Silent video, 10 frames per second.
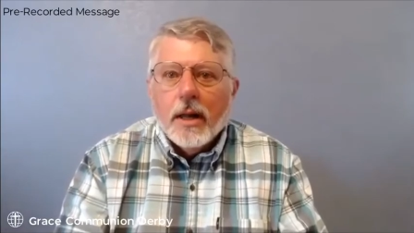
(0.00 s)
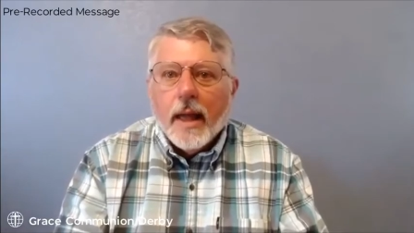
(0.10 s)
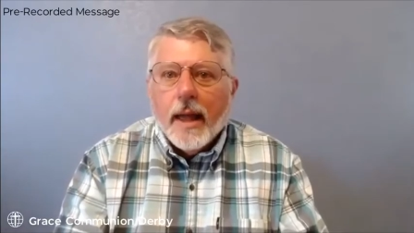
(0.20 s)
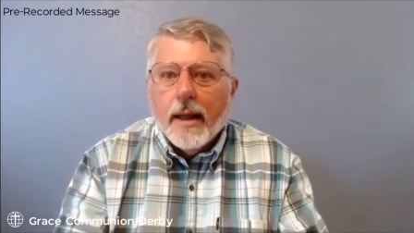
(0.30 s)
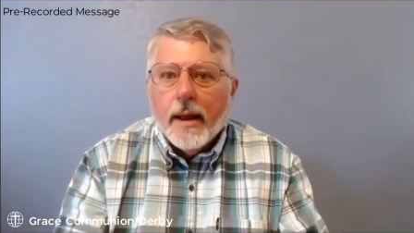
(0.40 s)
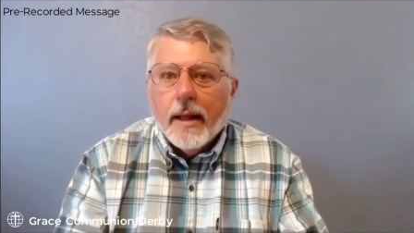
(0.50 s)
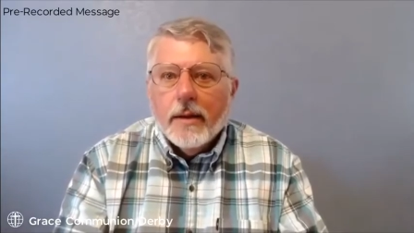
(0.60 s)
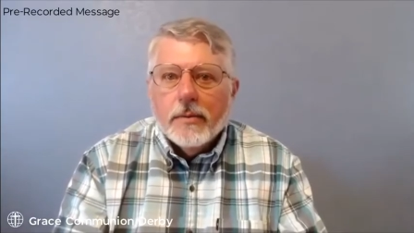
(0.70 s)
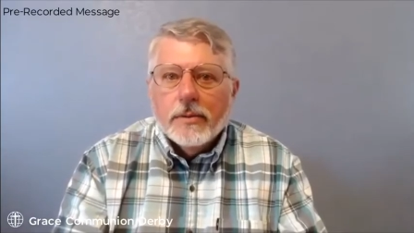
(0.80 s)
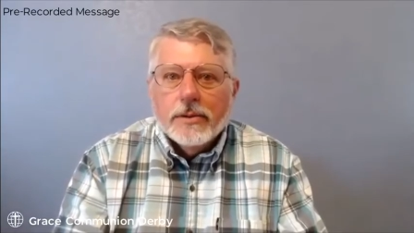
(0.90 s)
And it
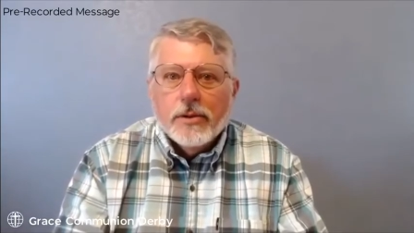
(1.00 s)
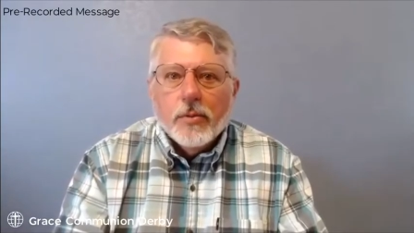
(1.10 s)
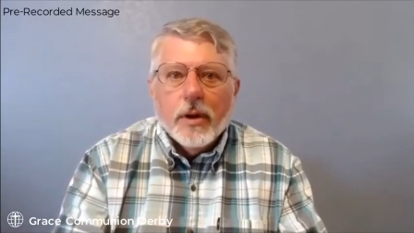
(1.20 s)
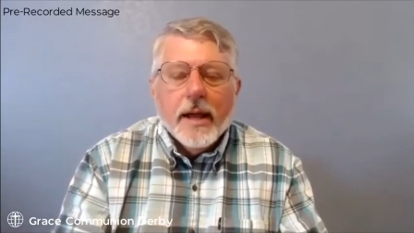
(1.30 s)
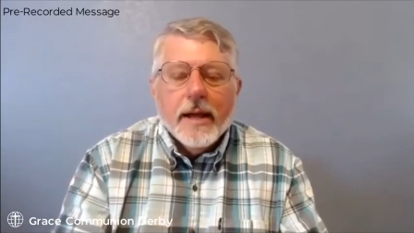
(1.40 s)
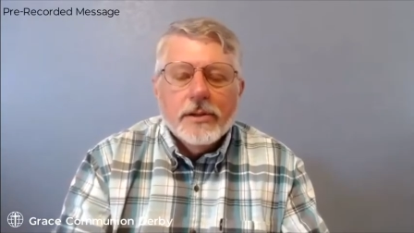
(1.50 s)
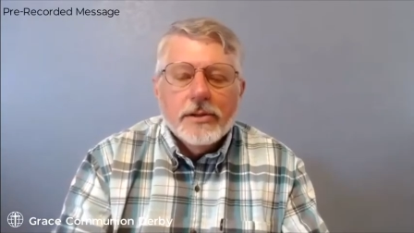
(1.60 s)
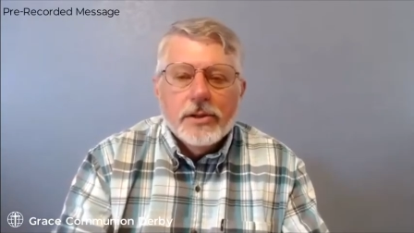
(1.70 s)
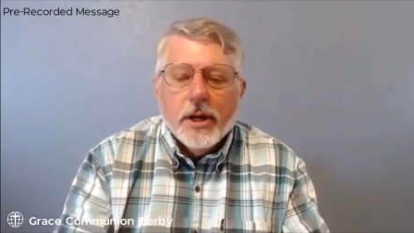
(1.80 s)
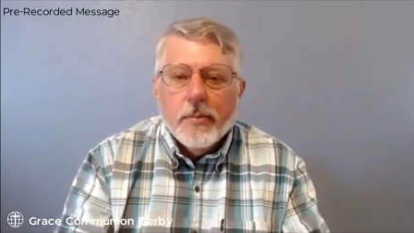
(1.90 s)
was a
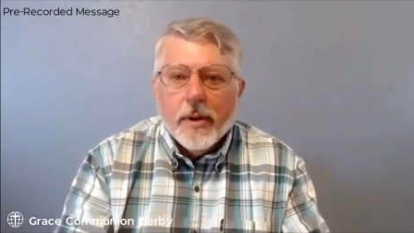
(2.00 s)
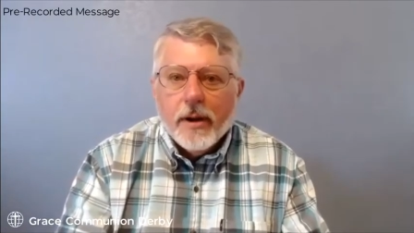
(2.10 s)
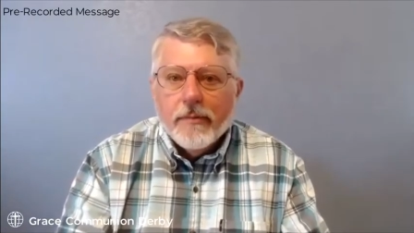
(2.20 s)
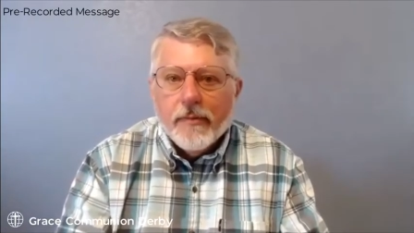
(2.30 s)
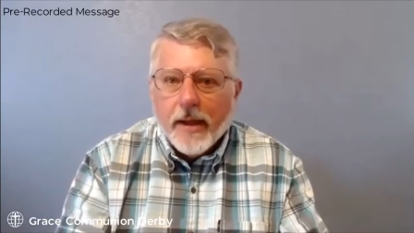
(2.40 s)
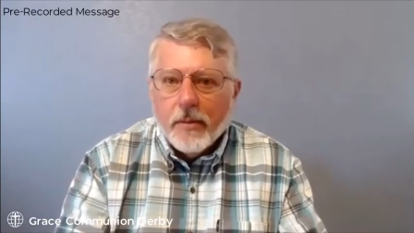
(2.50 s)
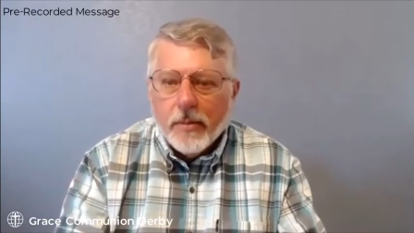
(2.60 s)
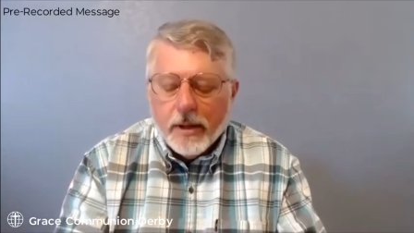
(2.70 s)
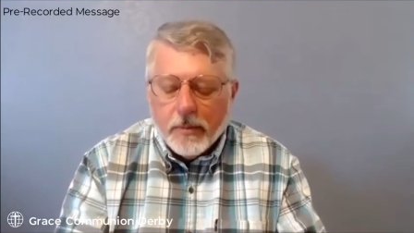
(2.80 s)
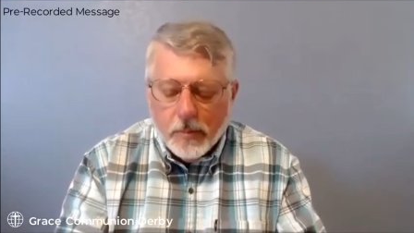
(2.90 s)
relationship and a
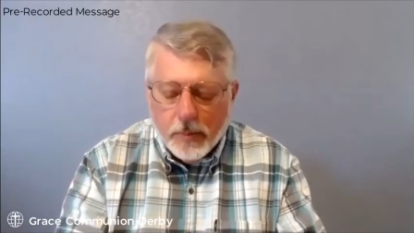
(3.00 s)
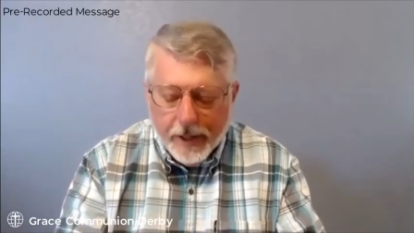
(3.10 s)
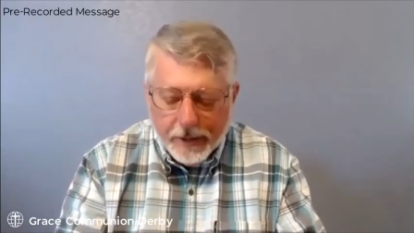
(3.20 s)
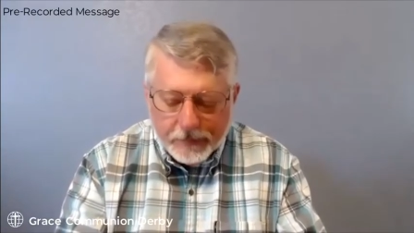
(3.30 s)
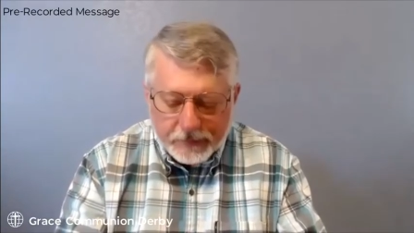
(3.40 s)
family. But